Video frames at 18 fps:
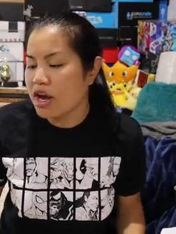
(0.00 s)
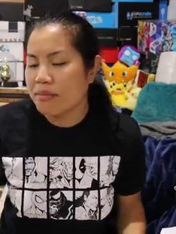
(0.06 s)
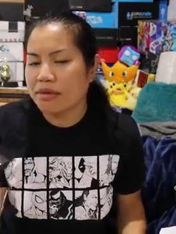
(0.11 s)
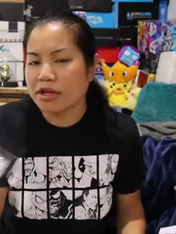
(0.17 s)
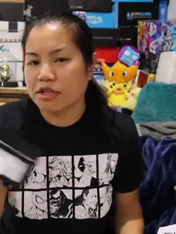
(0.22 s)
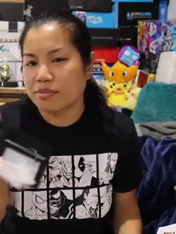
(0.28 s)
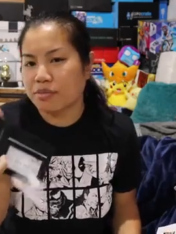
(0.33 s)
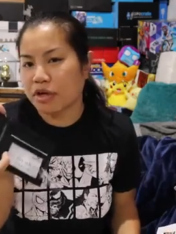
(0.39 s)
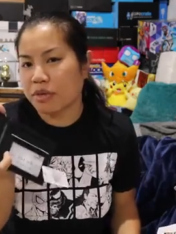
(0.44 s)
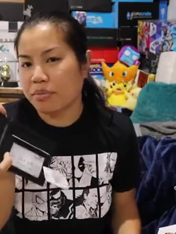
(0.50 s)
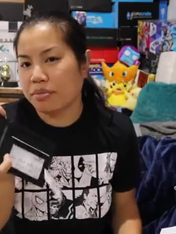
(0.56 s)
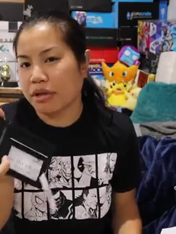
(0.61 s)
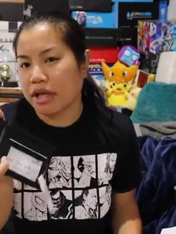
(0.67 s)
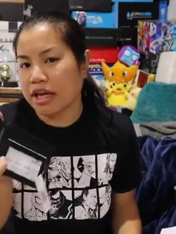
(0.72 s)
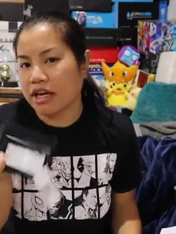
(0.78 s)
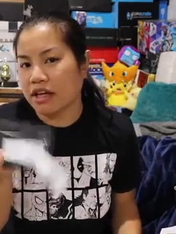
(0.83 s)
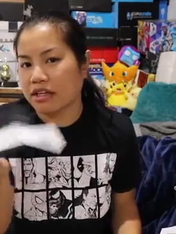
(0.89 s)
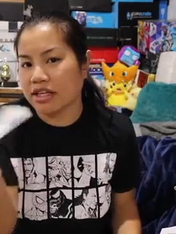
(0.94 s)
but it's pretty
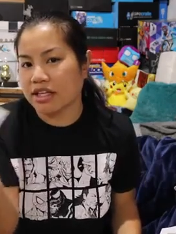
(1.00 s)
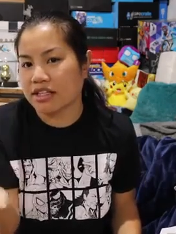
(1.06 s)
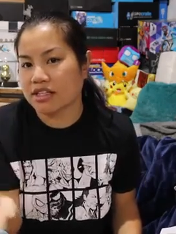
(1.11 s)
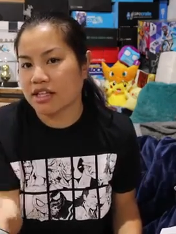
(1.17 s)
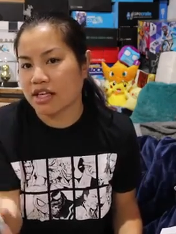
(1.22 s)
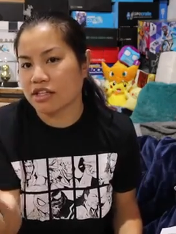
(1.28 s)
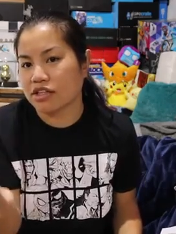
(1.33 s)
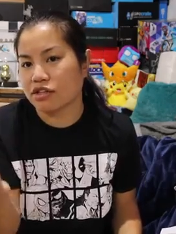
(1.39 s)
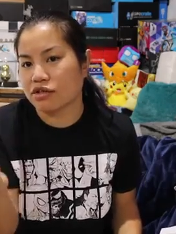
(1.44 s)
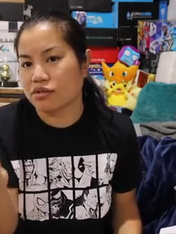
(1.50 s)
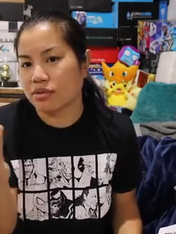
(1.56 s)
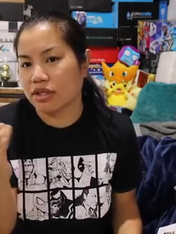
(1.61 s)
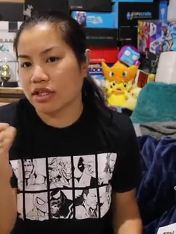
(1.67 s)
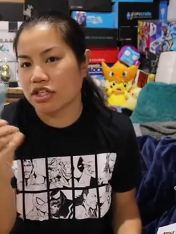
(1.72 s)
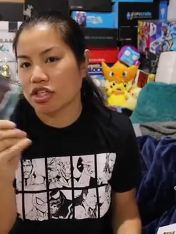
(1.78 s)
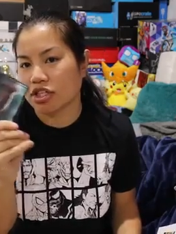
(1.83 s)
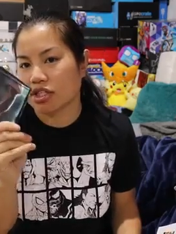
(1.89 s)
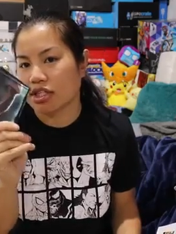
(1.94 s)
plain on the inside, so it's
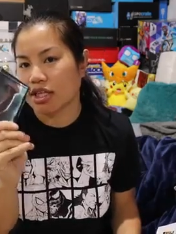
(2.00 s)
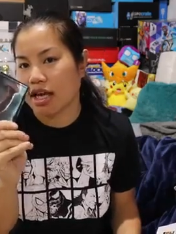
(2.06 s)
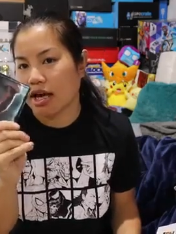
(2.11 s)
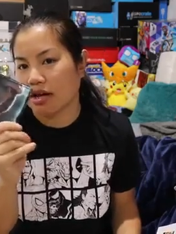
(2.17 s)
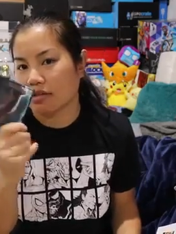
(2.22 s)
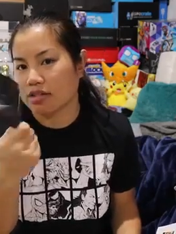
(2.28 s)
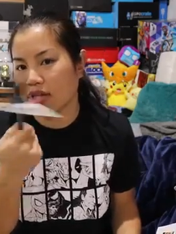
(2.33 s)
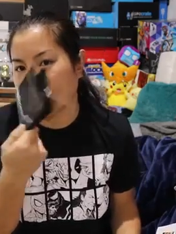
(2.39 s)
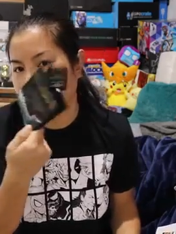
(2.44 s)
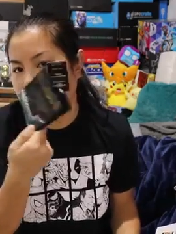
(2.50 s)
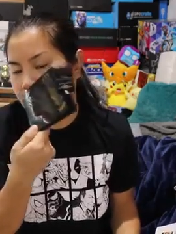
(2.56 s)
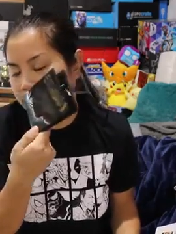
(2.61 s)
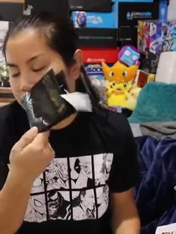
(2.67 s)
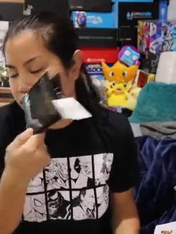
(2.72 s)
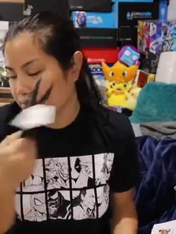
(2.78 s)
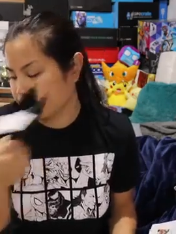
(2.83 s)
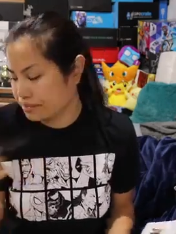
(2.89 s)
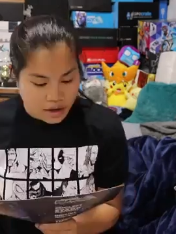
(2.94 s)
really just the outside
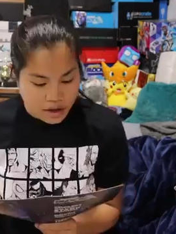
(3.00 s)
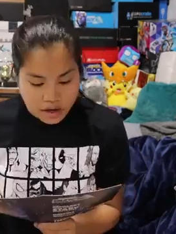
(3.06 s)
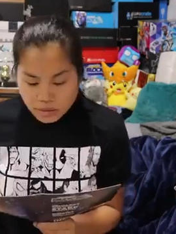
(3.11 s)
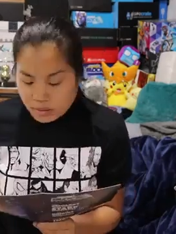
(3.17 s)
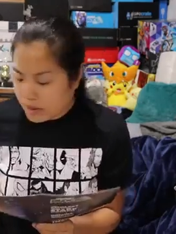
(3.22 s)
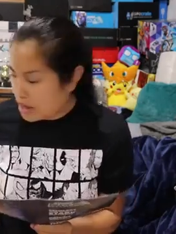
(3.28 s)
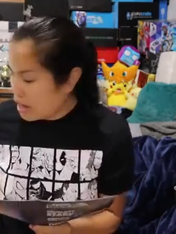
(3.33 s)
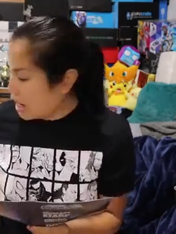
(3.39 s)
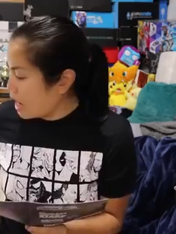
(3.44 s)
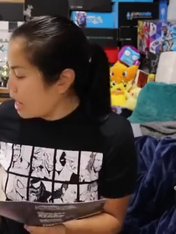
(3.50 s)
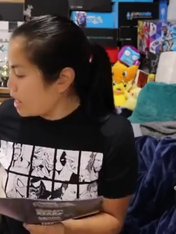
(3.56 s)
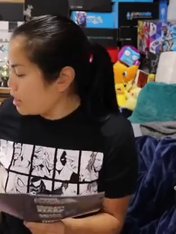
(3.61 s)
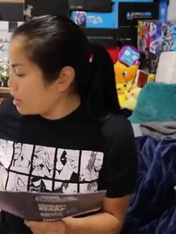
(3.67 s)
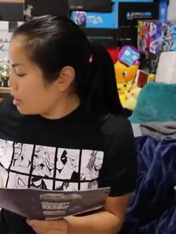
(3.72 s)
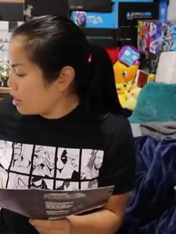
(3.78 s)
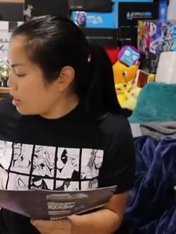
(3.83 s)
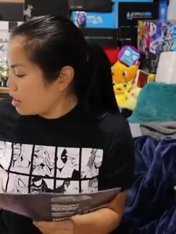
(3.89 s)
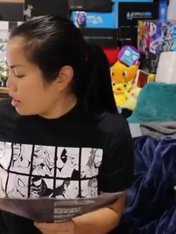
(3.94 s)
cover. We
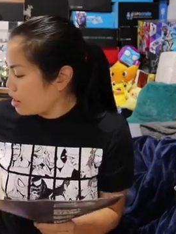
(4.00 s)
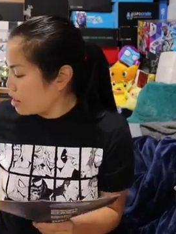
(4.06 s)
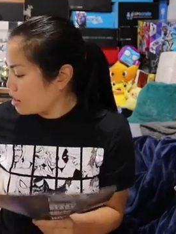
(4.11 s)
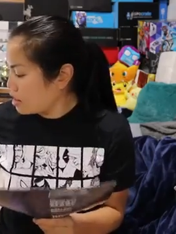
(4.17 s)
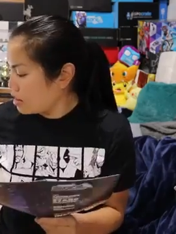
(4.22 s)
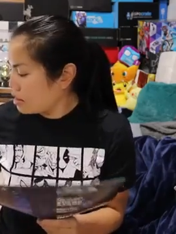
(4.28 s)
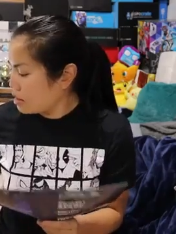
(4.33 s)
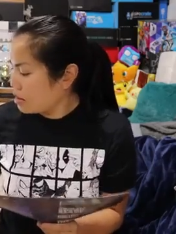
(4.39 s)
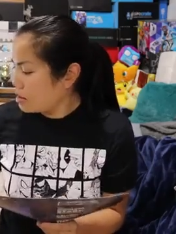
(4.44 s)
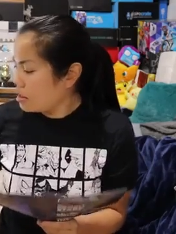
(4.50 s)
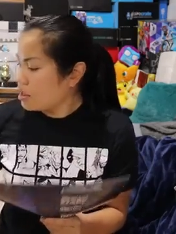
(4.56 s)
had our